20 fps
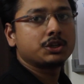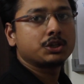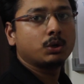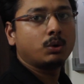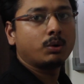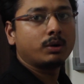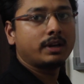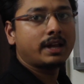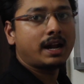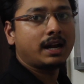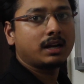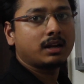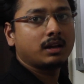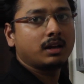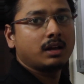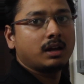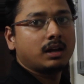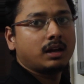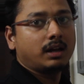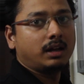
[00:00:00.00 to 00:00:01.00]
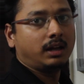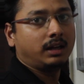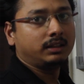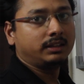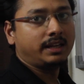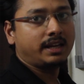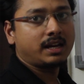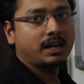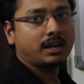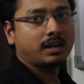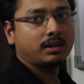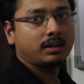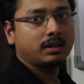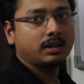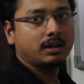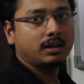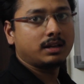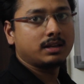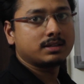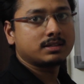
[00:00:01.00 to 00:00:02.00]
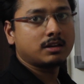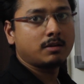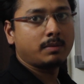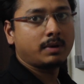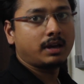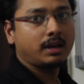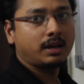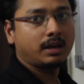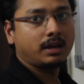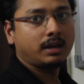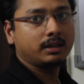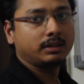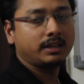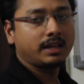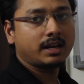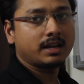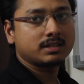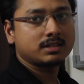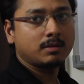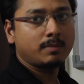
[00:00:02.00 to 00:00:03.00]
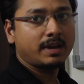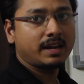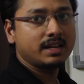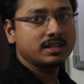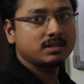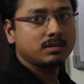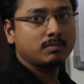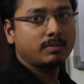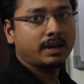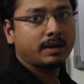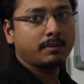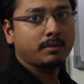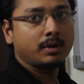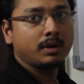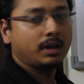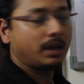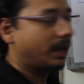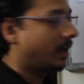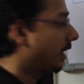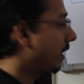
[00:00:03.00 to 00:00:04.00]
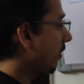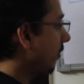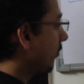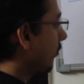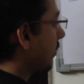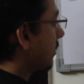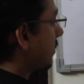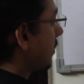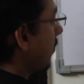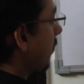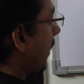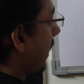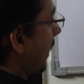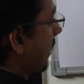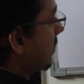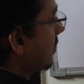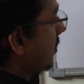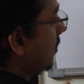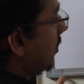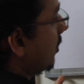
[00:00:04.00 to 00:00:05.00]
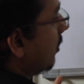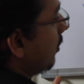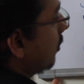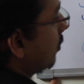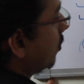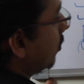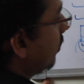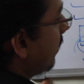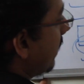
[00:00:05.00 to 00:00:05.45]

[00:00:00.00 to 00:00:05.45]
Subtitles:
assure that there are subarrays in my array with sum x. So